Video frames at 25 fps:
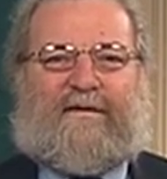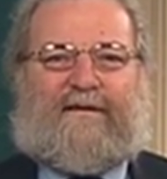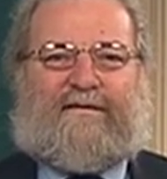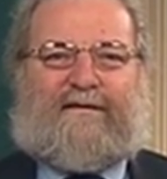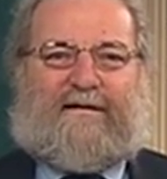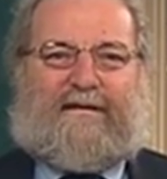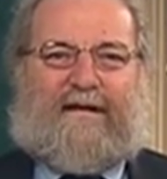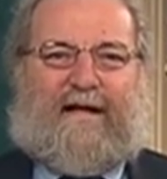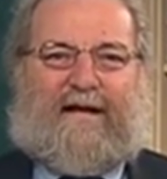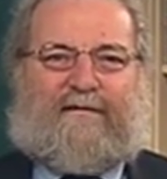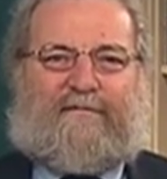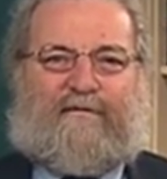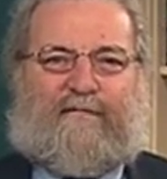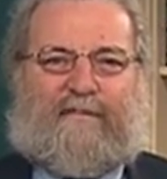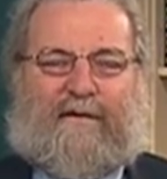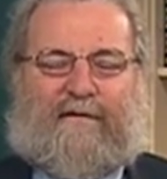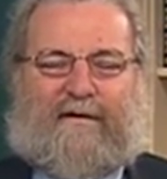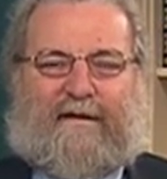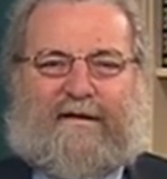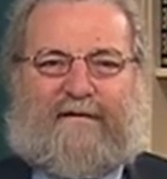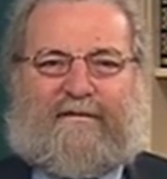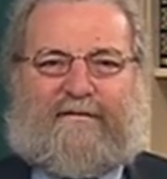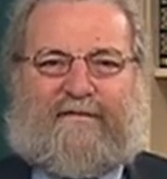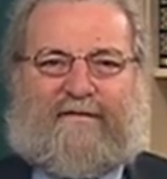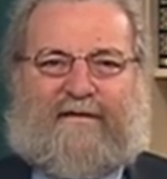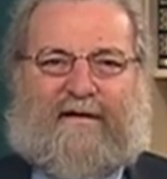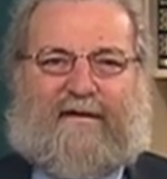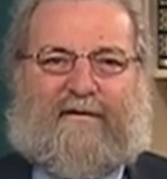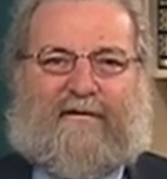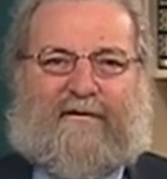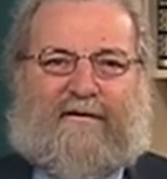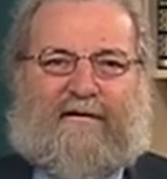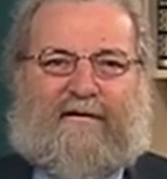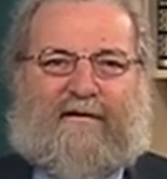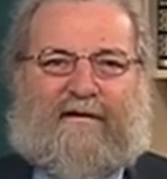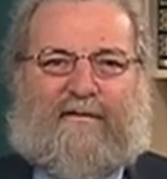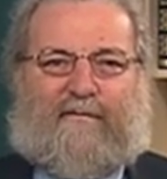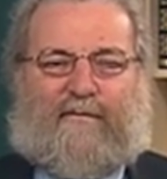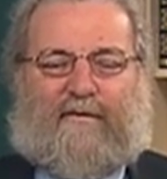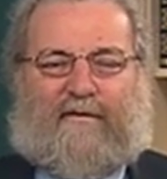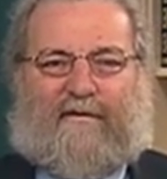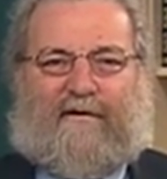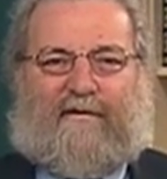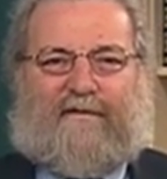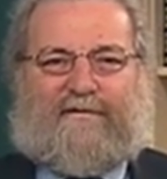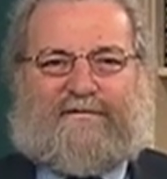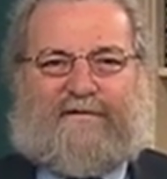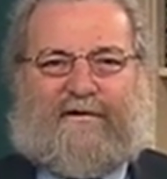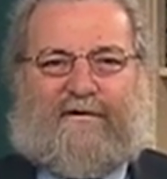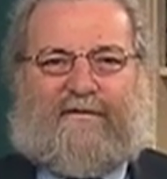the Native Americans there were
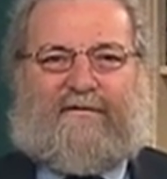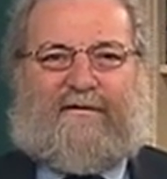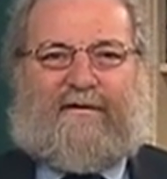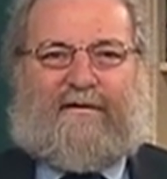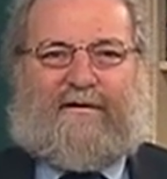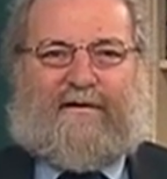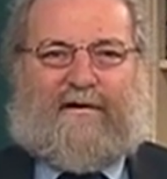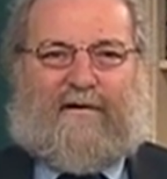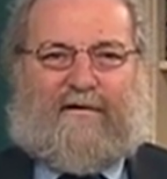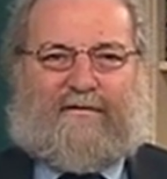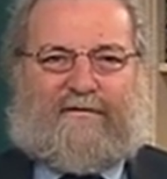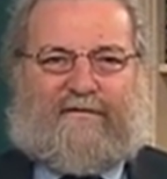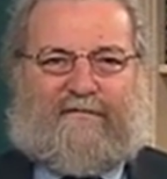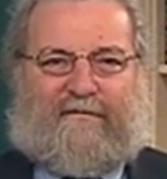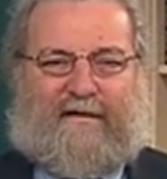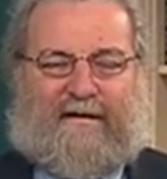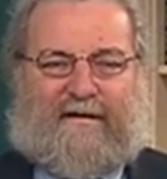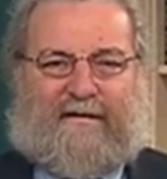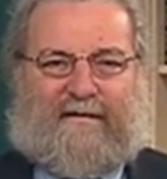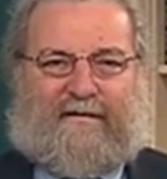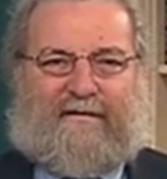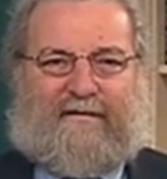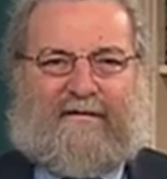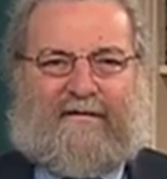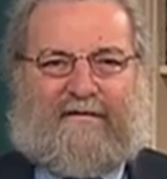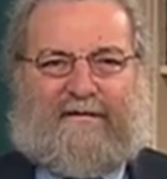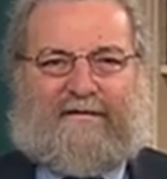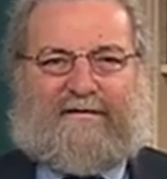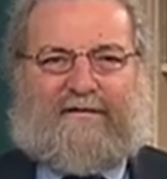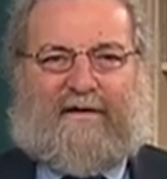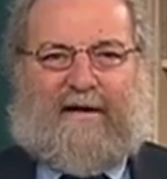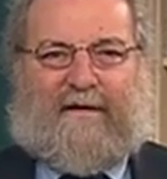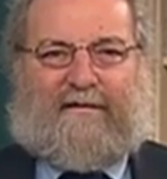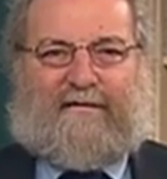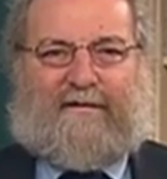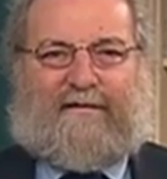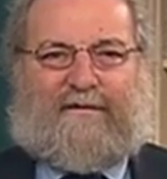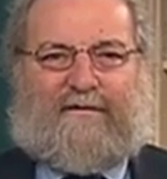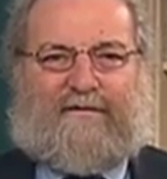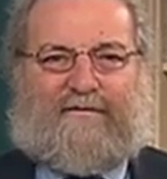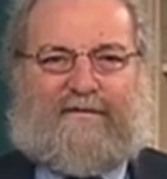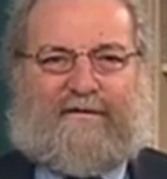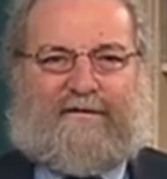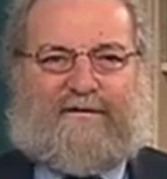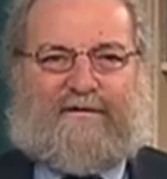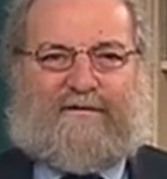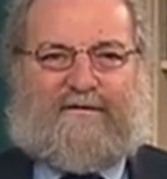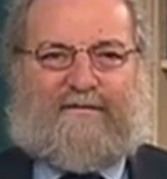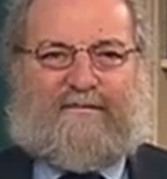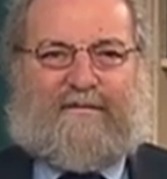also cultivating this highly
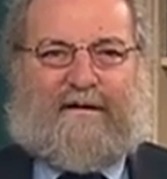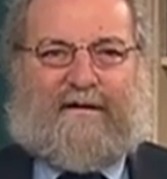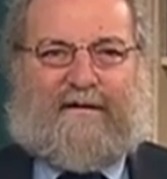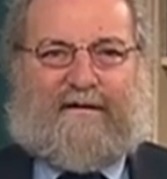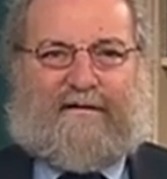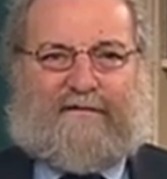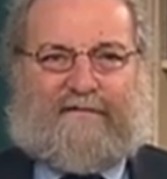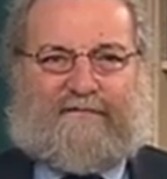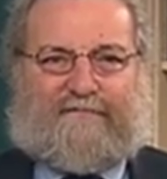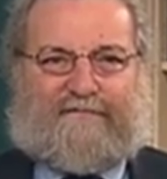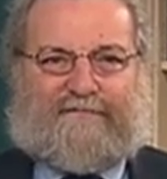nutritious plant.